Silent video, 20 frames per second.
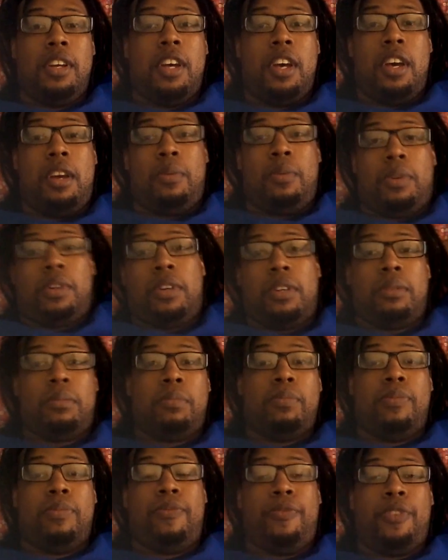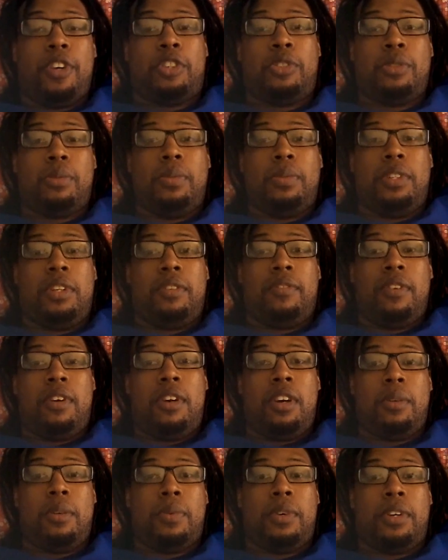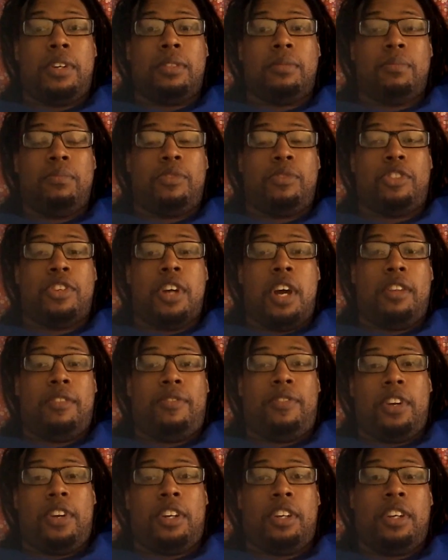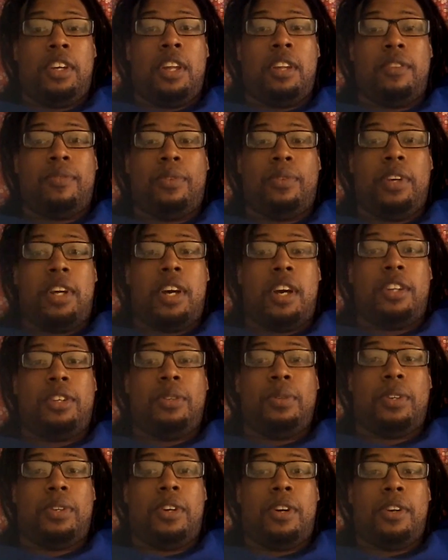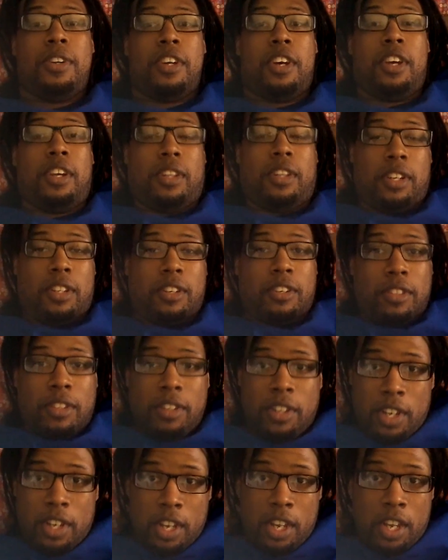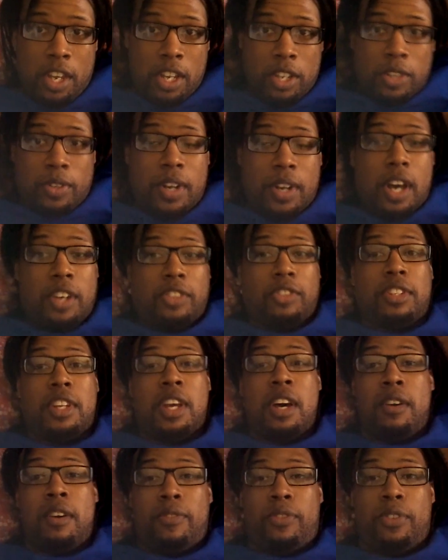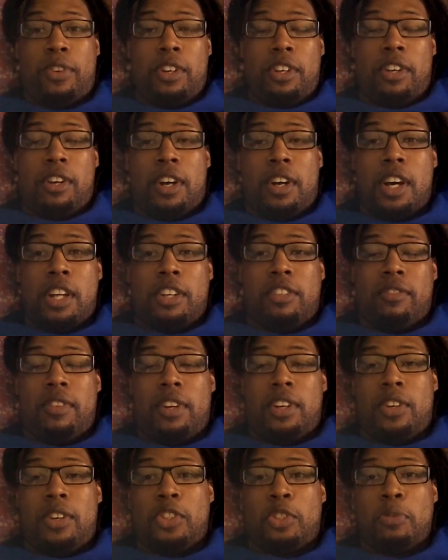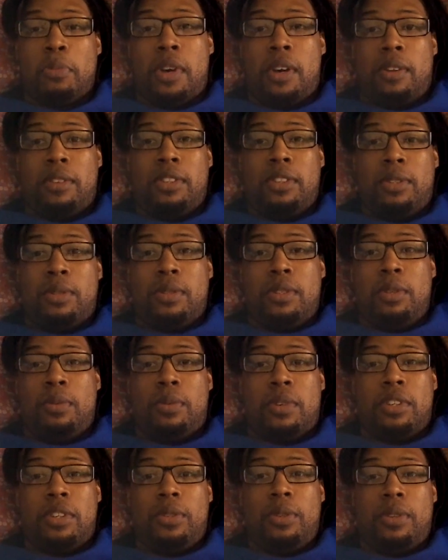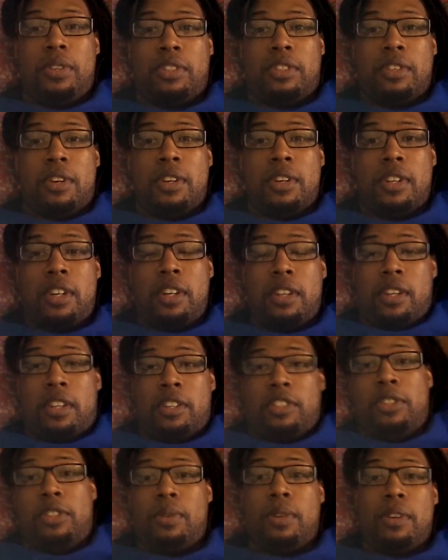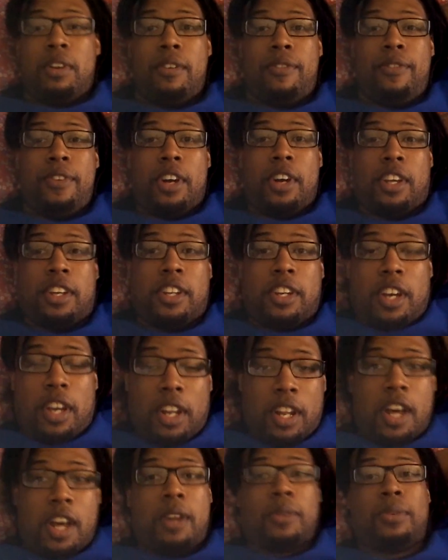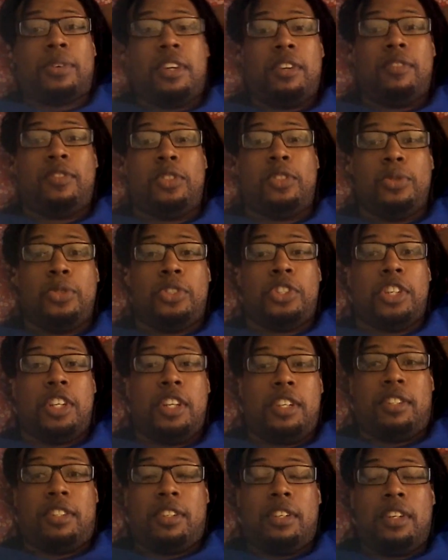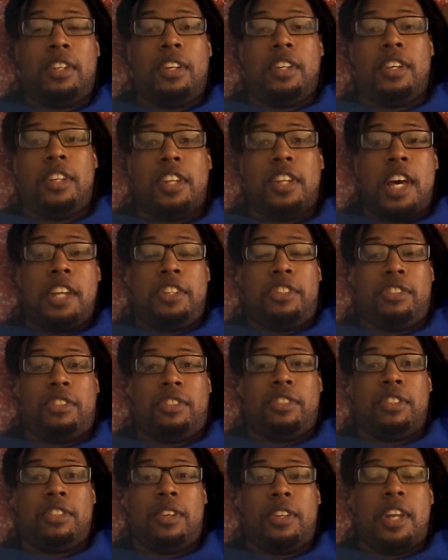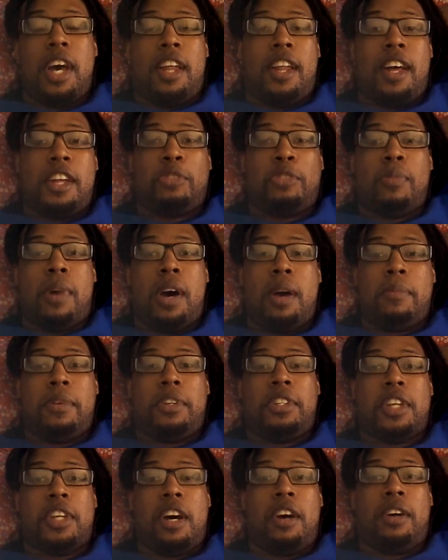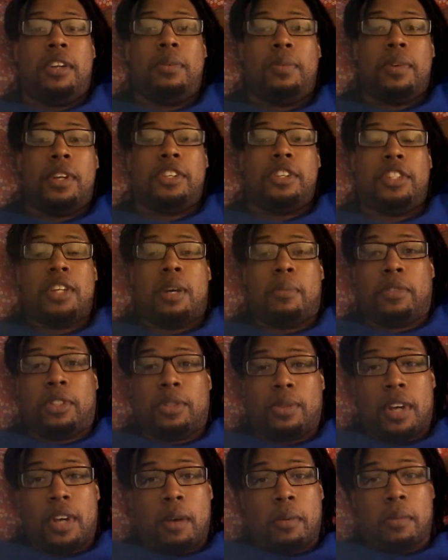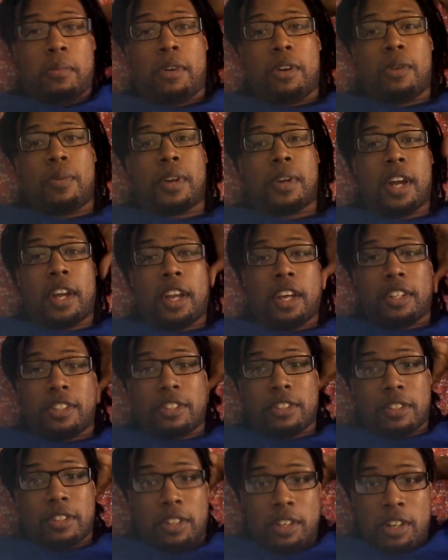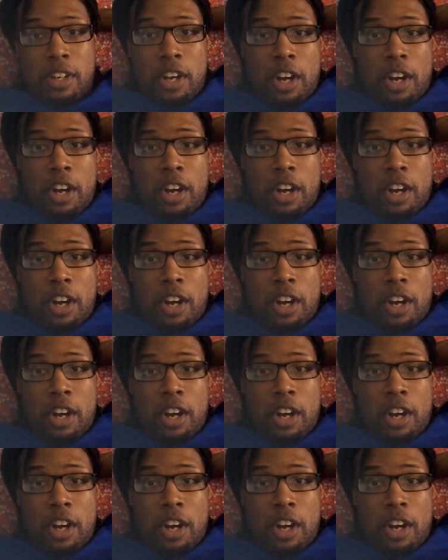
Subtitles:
hey, we're gonna fix what we did wrong and we're gonna try the fuck again. If we gotta do it all night, then you guys are down for it. Y'all got Doritos and Mountain Dew and you want to do this all night, then let's do it all fucking night. I don't give two shits. That's just, that's my mentality when I step into an MMO, when I get into